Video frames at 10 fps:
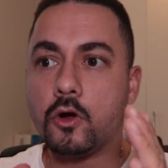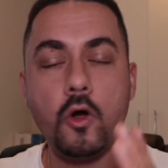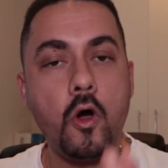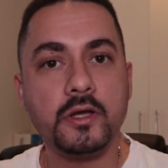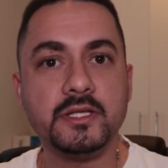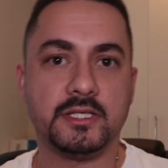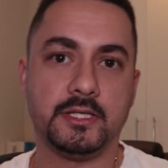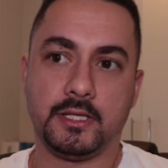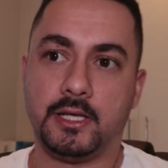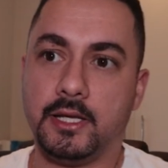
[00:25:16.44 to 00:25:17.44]

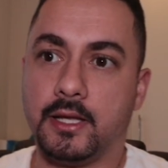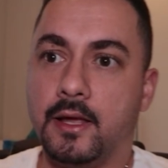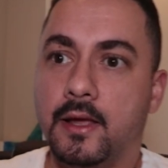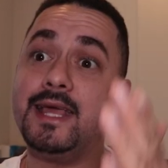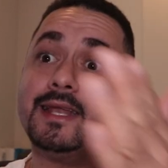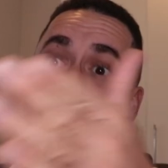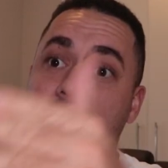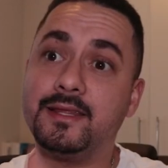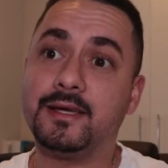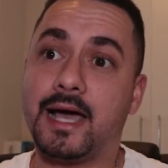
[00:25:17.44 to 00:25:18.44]
Constantly. Then
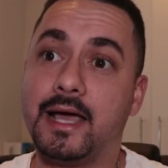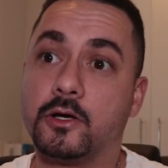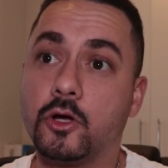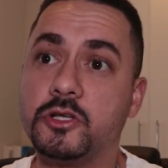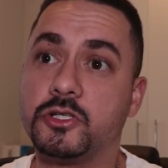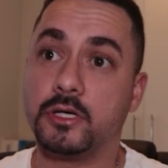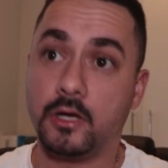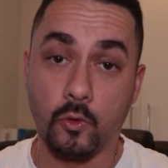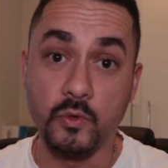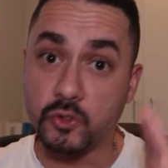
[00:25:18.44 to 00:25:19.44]
another guy,
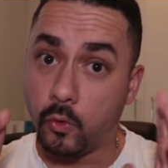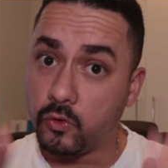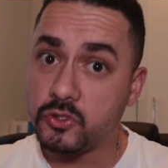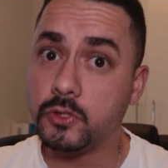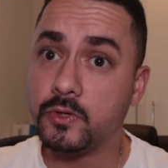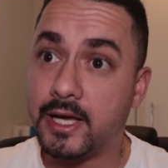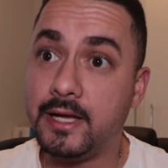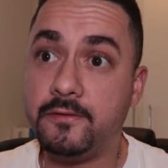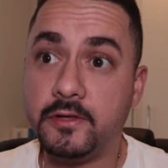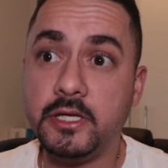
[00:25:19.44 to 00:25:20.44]
Roger, which also
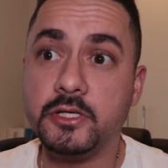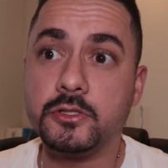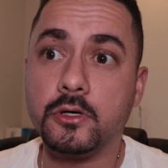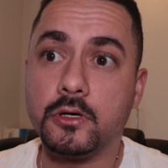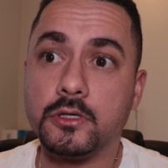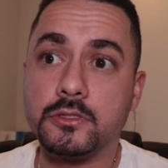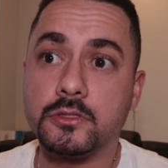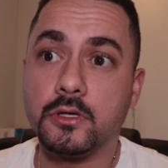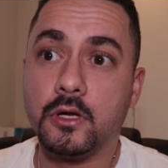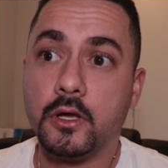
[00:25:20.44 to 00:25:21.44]
gave three
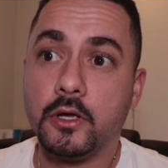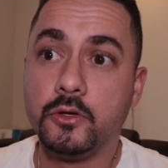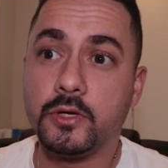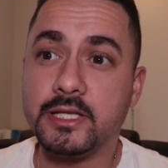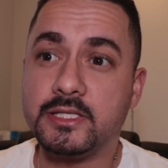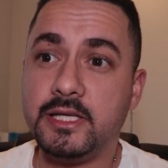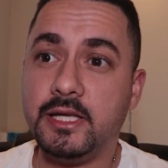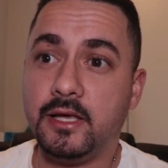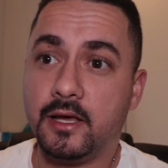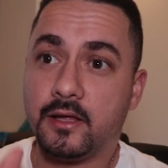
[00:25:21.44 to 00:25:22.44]
stars, you can
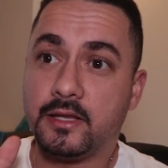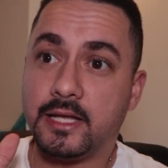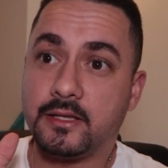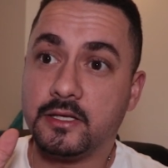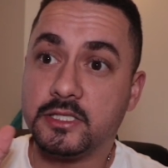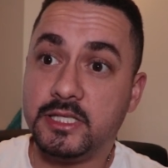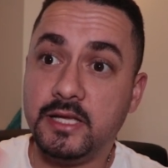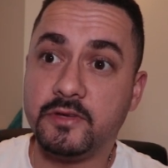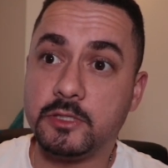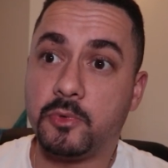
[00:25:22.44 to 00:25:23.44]
see that
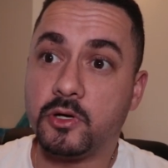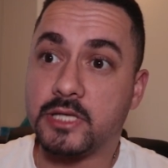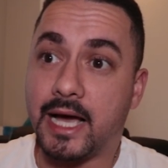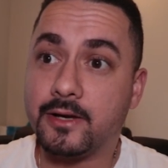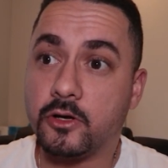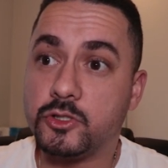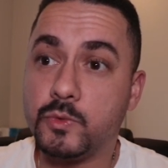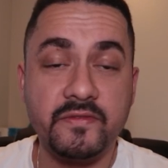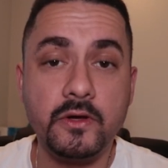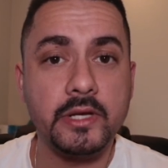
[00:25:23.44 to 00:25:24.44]
Steve responds, hi Roger,
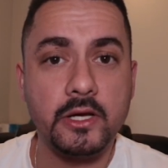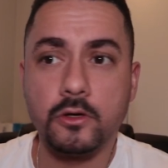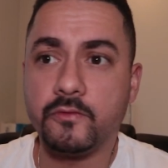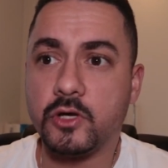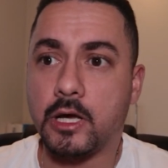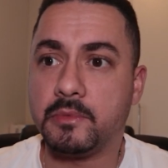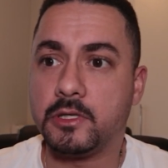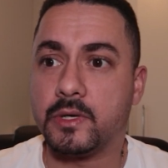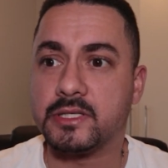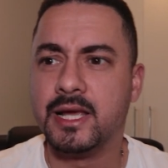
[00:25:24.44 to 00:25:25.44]
we have no record of you coming
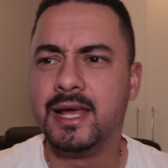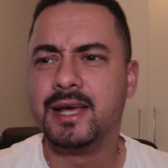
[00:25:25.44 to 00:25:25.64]
to us.